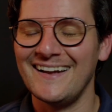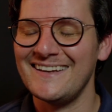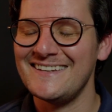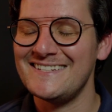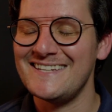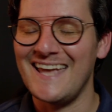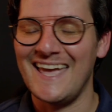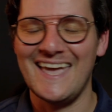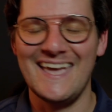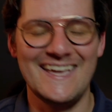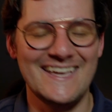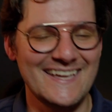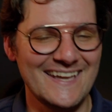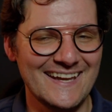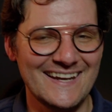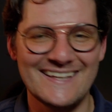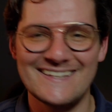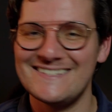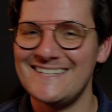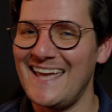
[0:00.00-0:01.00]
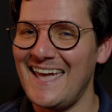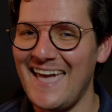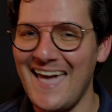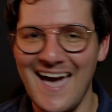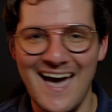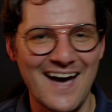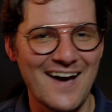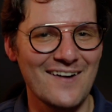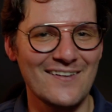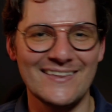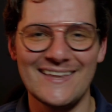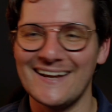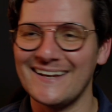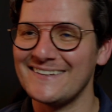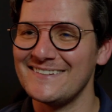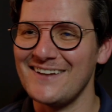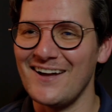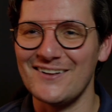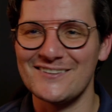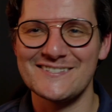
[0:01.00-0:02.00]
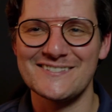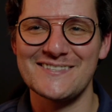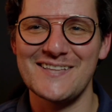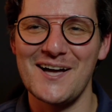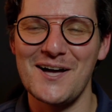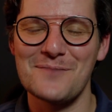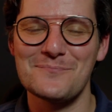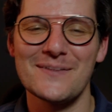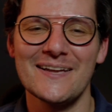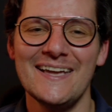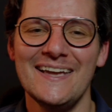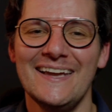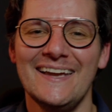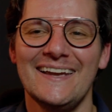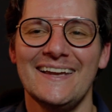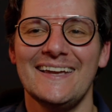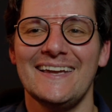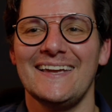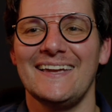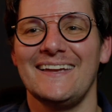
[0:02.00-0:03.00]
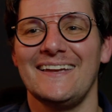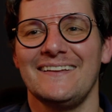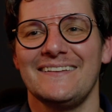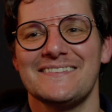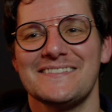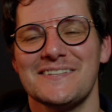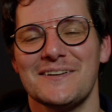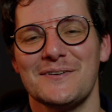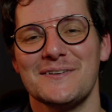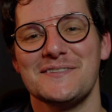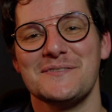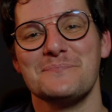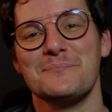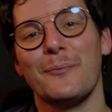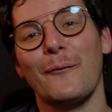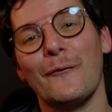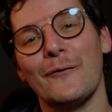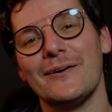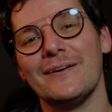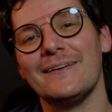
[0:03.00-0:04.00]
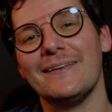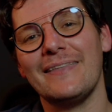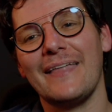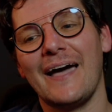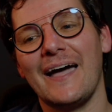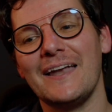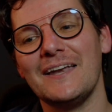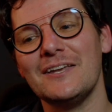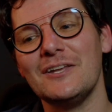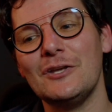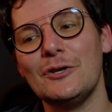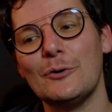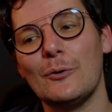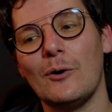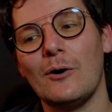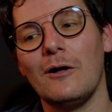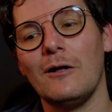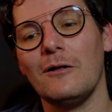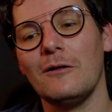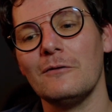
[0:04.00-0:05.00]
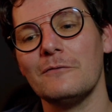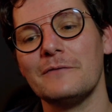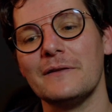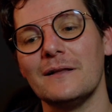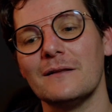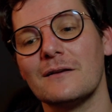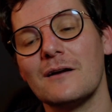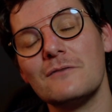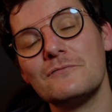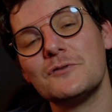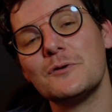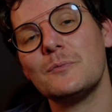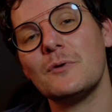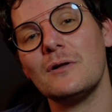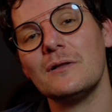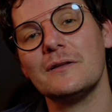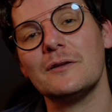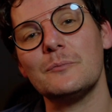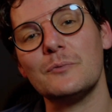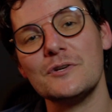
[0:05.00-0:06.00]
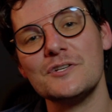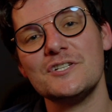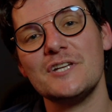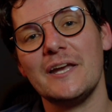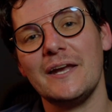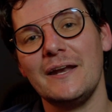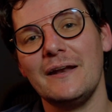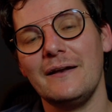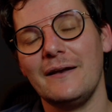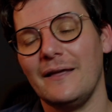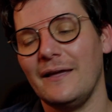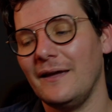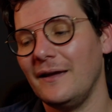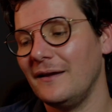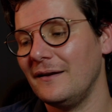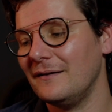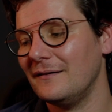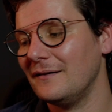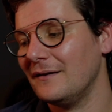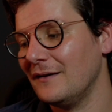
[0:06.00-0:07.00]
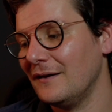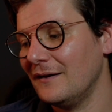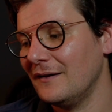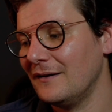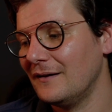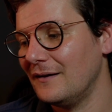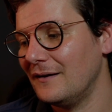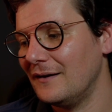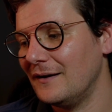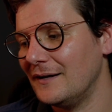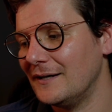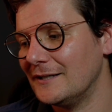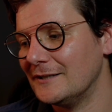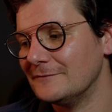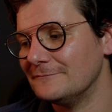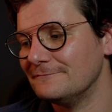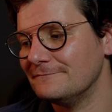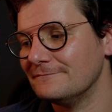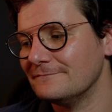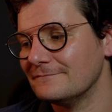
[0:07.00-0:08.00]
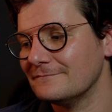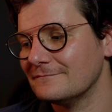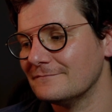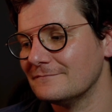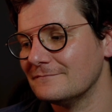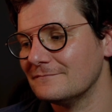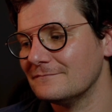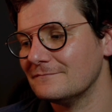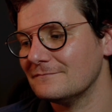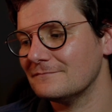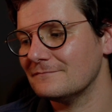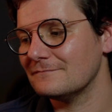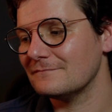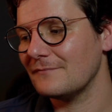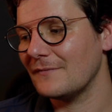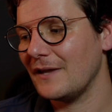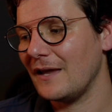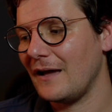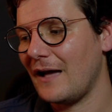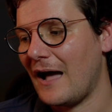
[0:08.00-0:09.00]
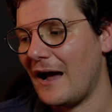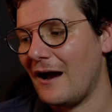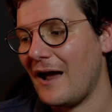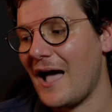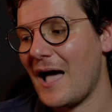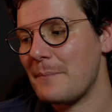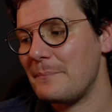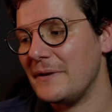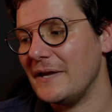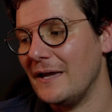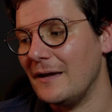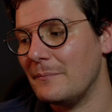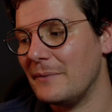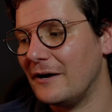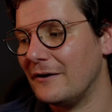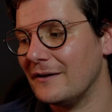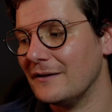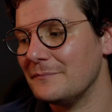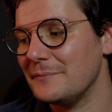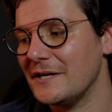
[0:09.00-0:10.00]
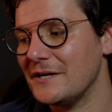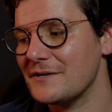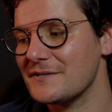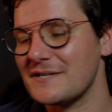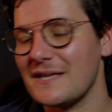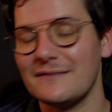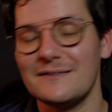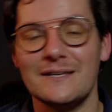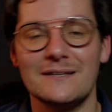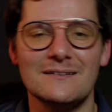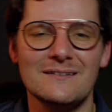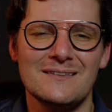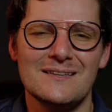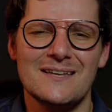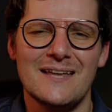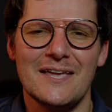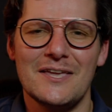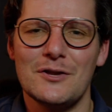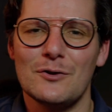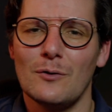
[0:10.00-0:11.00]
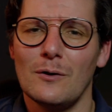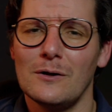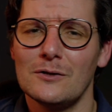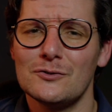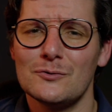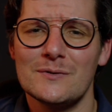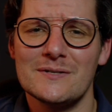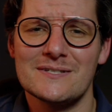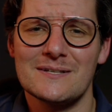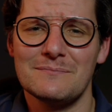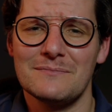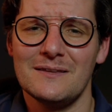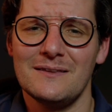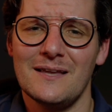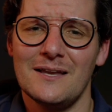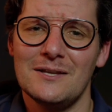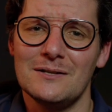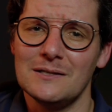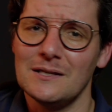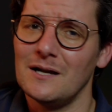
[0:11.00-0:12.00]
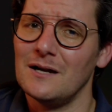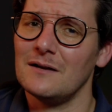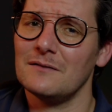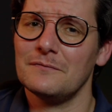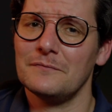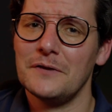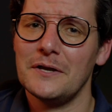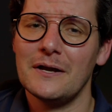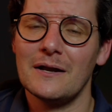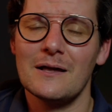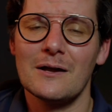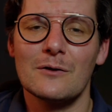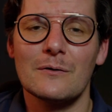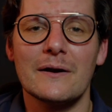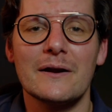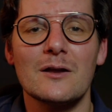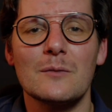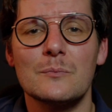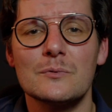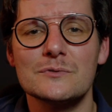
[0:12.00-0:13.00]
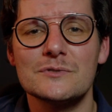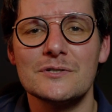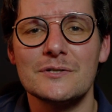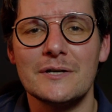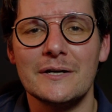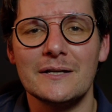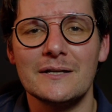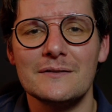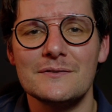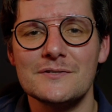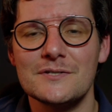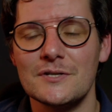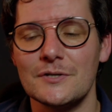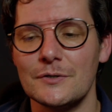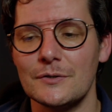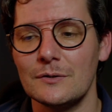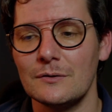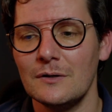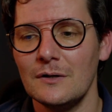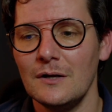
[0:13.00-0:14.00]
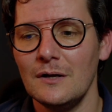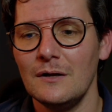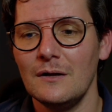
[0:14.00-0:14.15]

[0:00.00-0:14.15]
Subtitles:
day in and day out, like nonstop. And so it's important that you all feel comfortable and appreciate it, and are happy about it, because at the end of the day, you're all doing something that you love. You got a great opportunity to